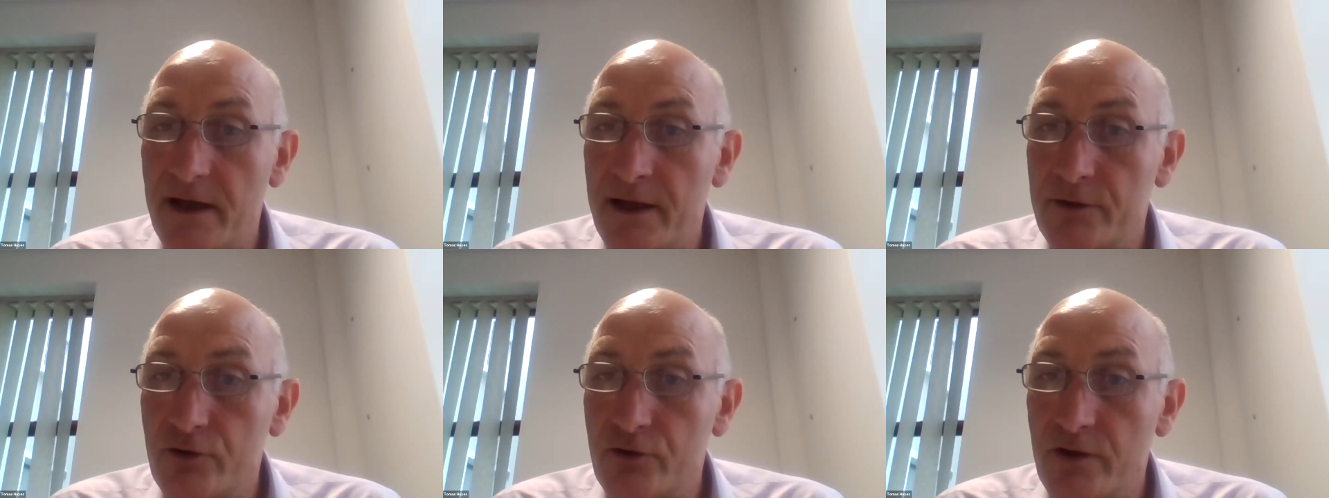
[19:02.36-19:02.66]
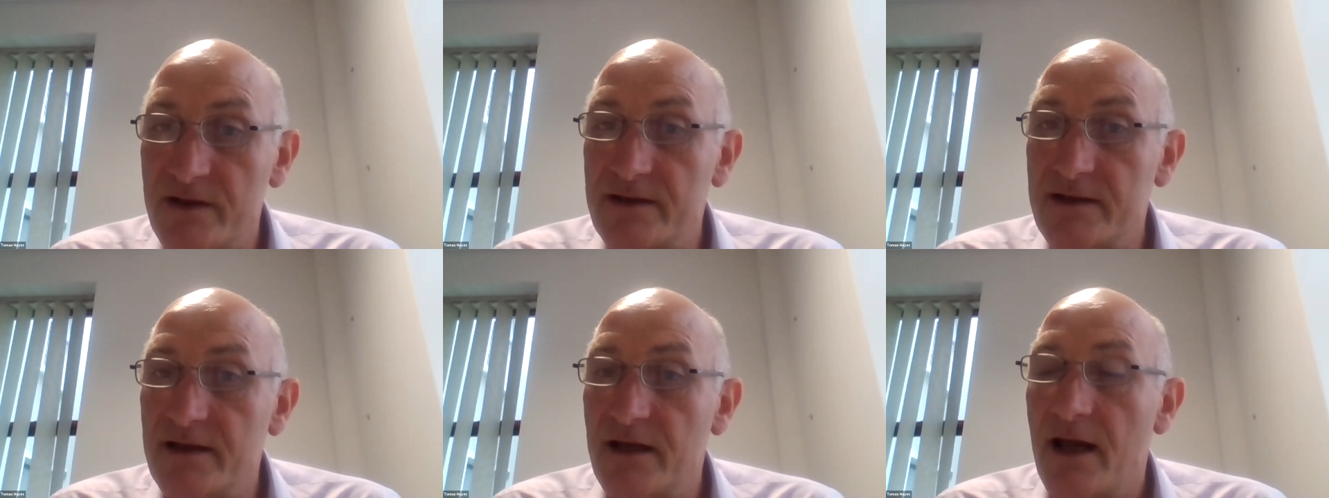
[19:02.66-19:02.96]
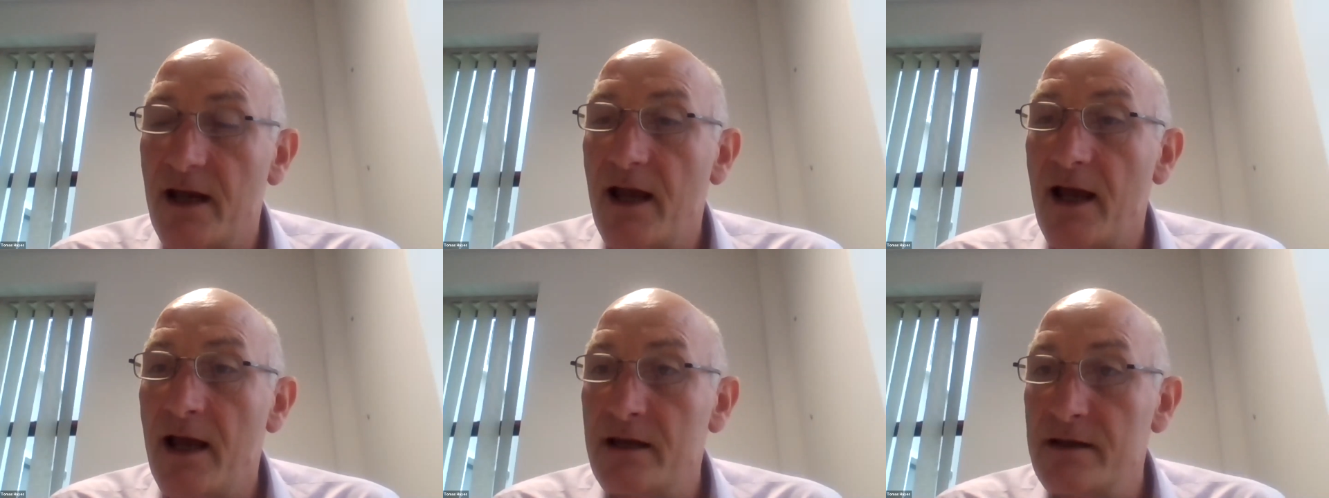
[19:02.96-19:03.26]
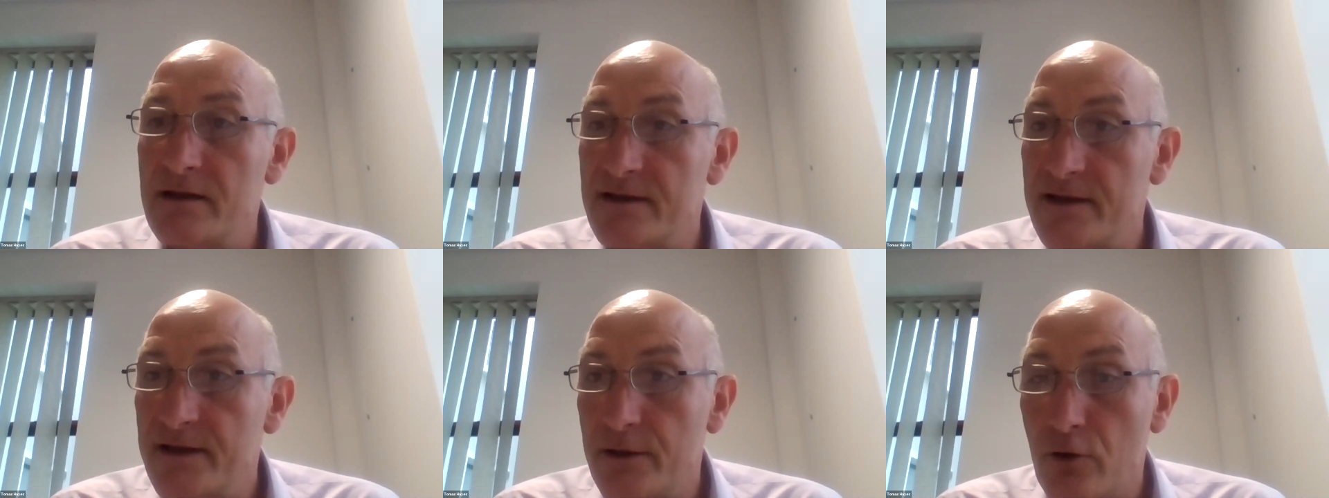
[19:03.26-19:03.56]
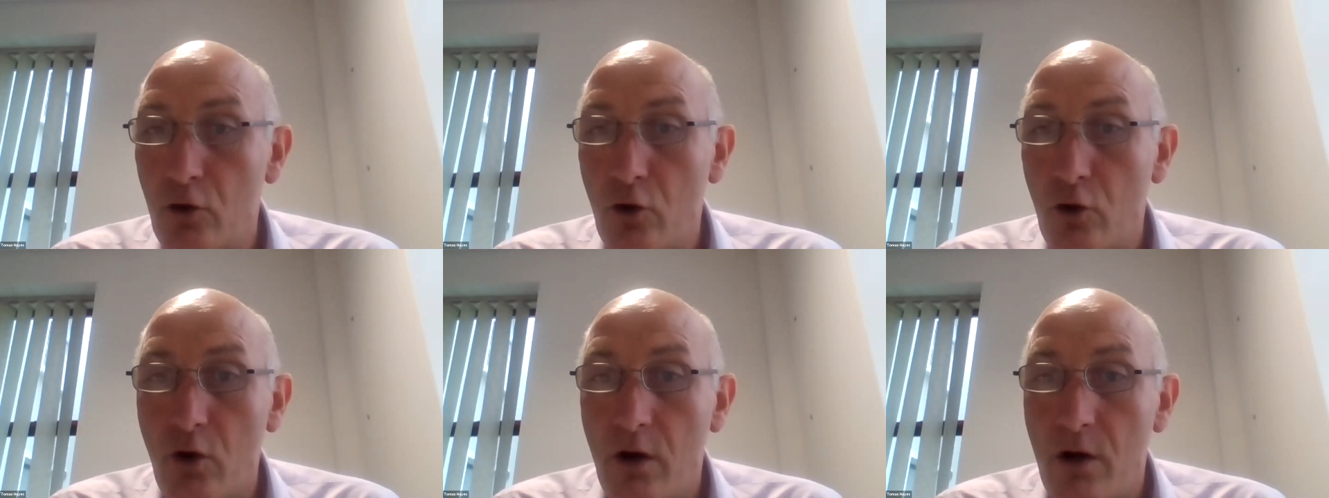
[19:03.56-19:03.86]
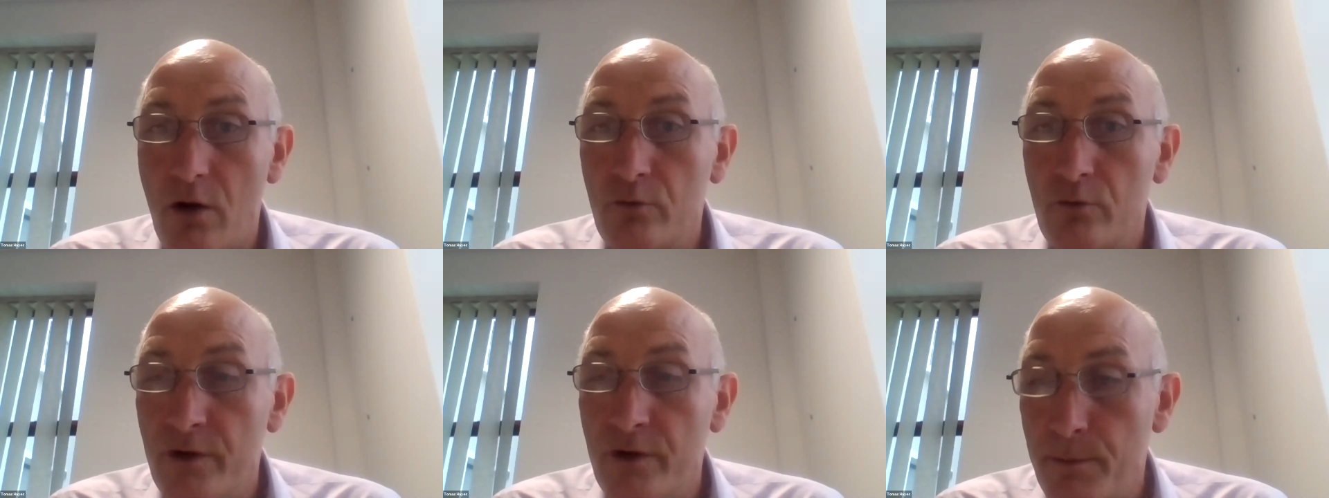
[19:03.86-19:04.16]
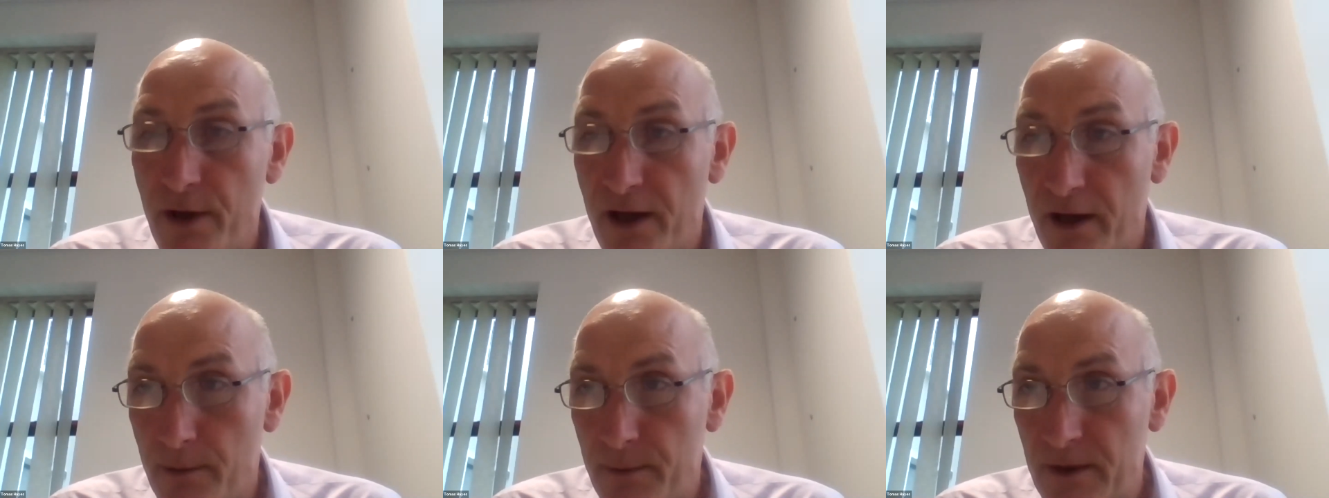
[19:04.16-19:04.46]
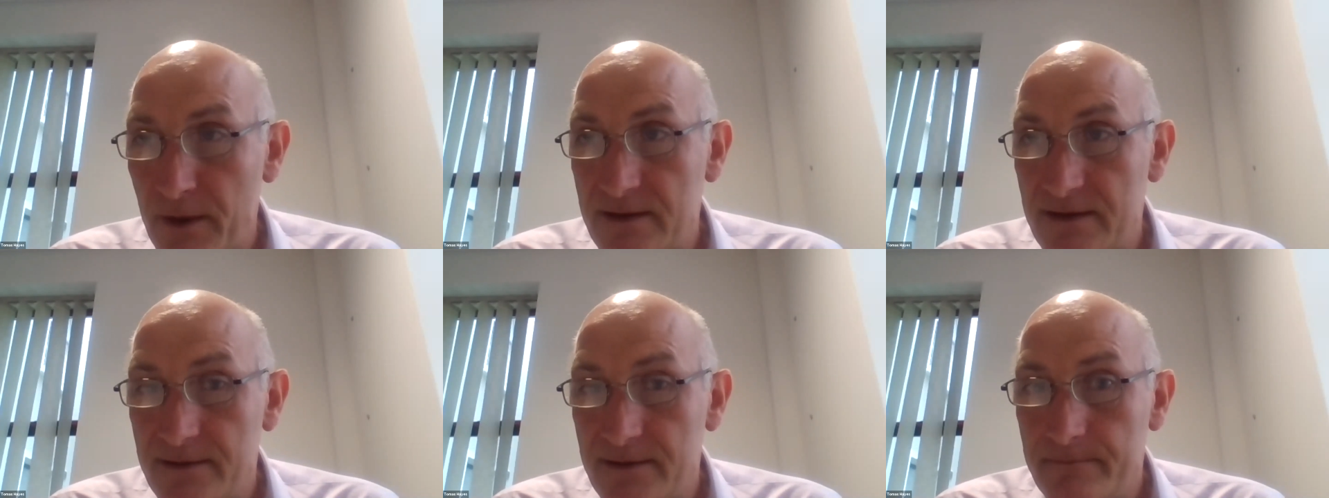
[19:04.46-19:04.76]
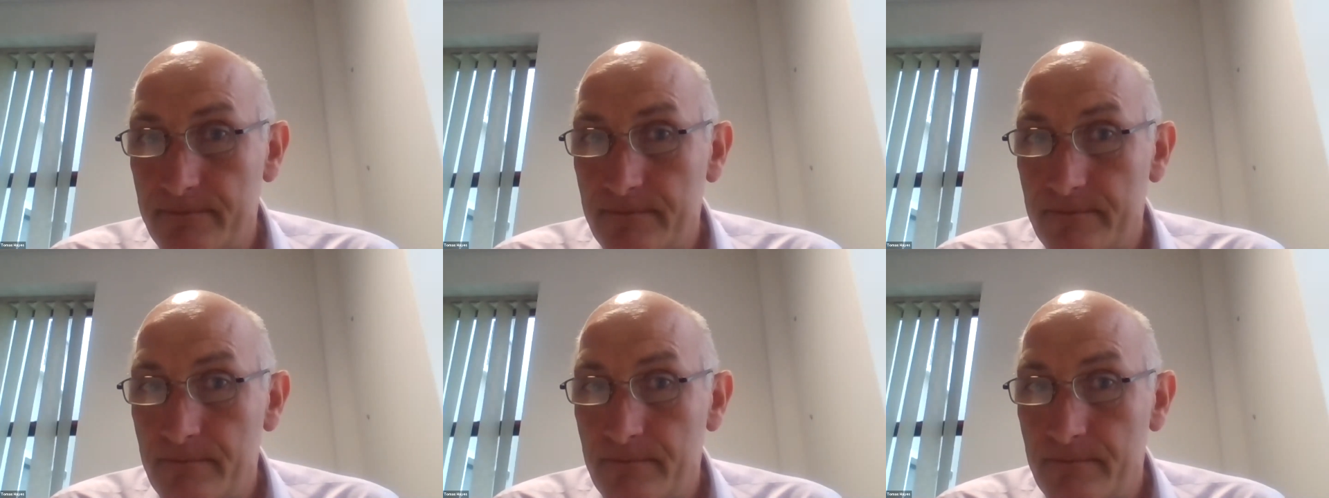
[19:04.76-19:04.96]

interest and 0 repayments.